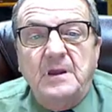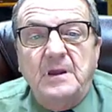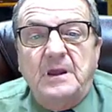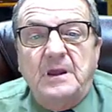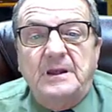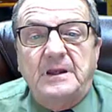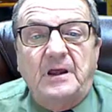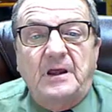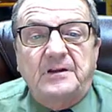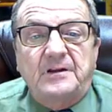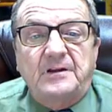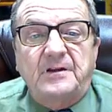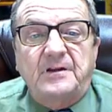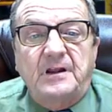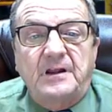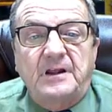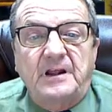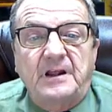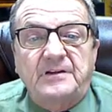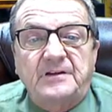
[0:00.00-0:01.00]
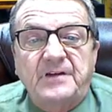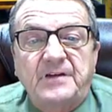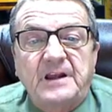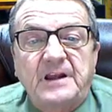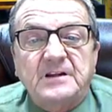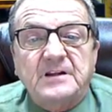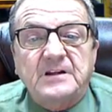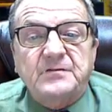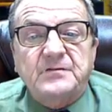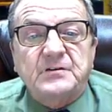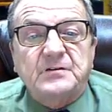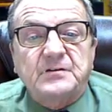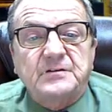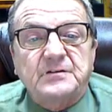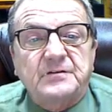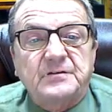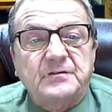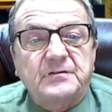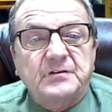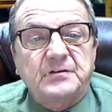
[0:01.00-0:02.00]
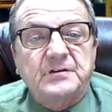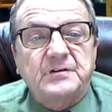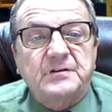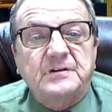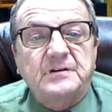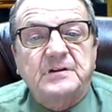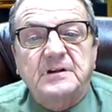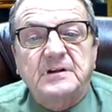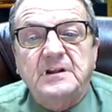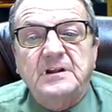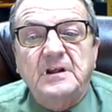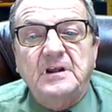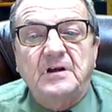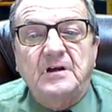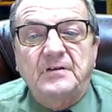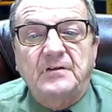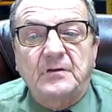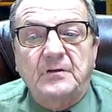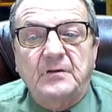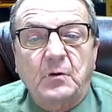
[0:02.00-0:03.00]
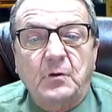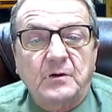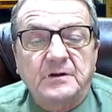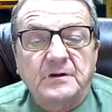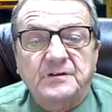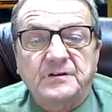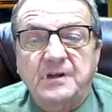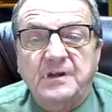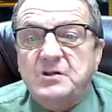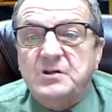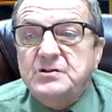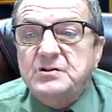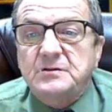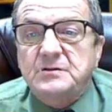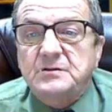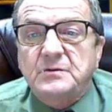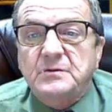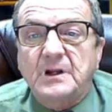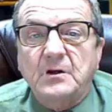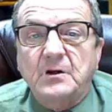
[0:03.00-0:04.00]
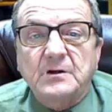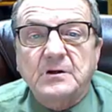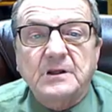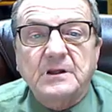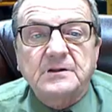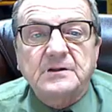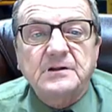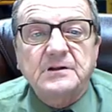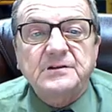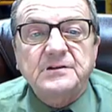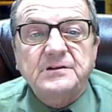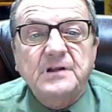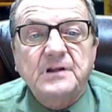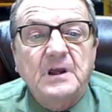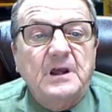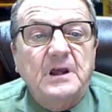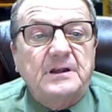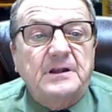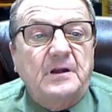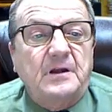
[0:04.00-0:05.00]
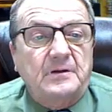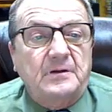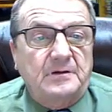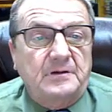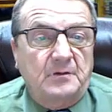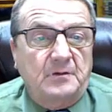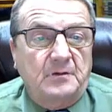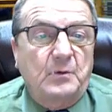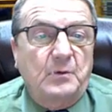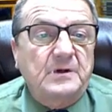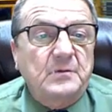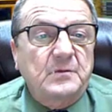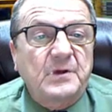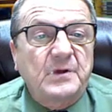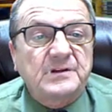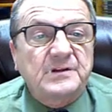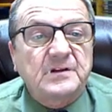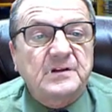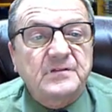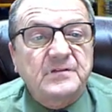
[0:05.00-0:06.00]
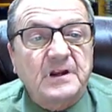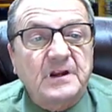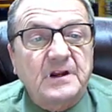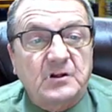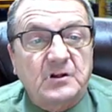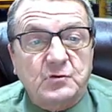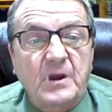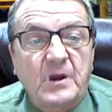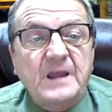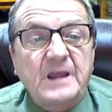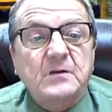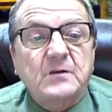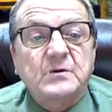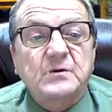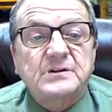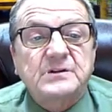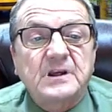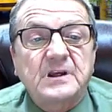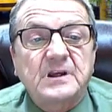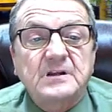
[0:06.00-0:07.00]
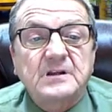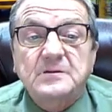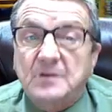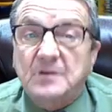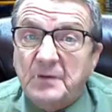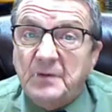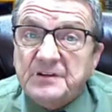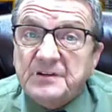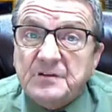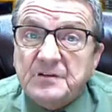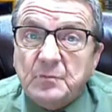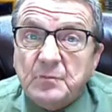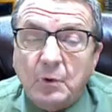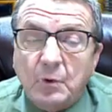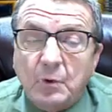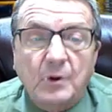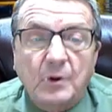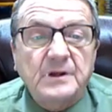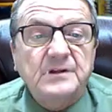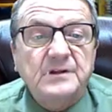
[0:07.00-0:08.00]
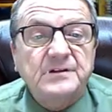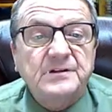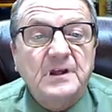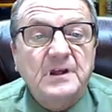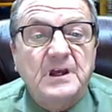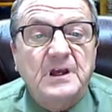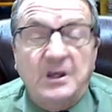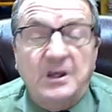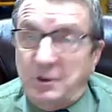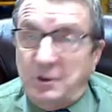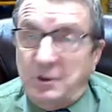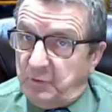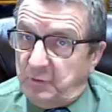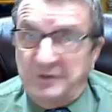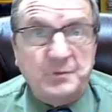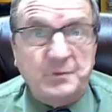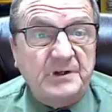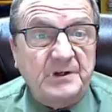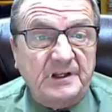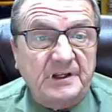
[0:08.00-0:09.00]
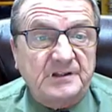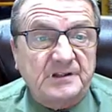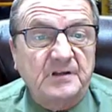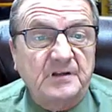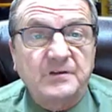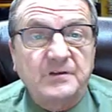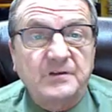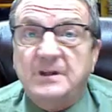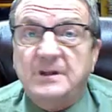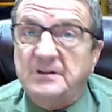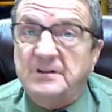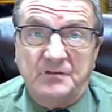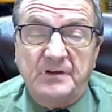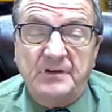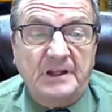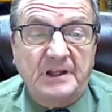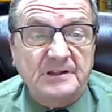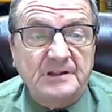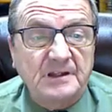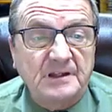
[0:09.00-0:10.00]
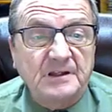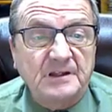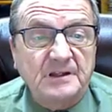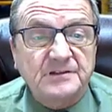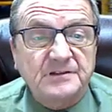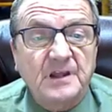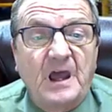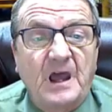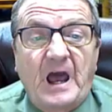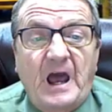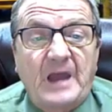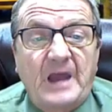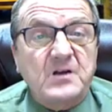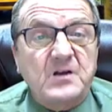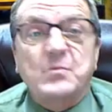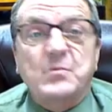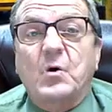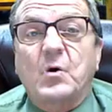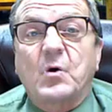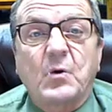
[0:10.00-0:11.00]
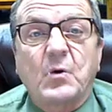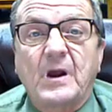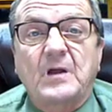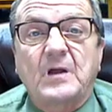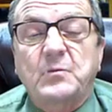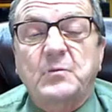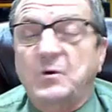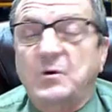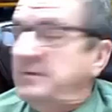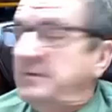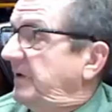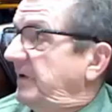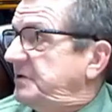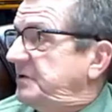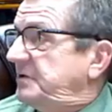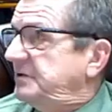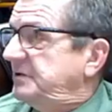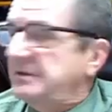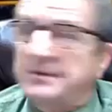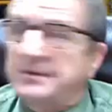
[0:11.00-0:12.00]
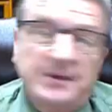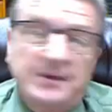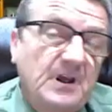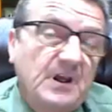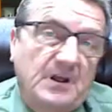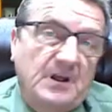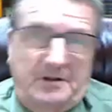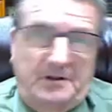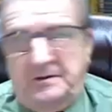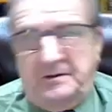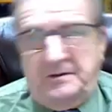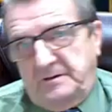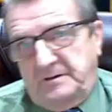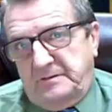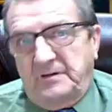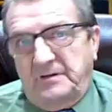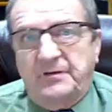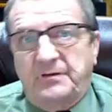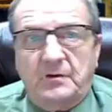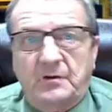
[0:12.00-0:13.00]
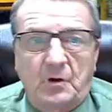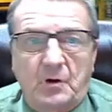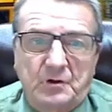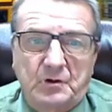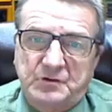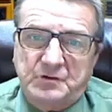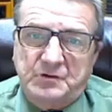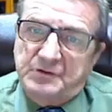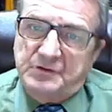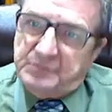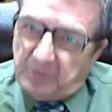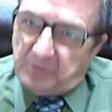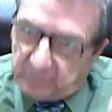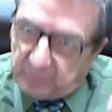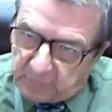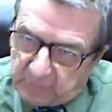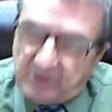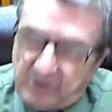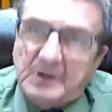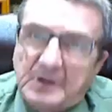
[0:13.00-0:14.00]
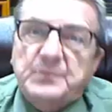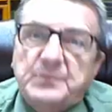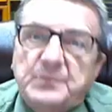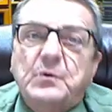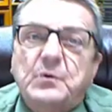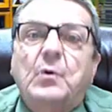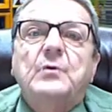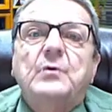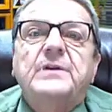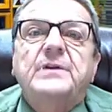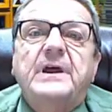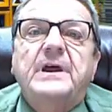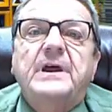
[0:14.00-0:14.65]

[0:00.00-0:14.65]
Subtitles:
Now, the advantage for diversity of an organization, when I look at this, now, one of the biggest attract and retain the best employees, increase productivity, different ideas, higher morale, motivation, because the different cultures will bring up their own,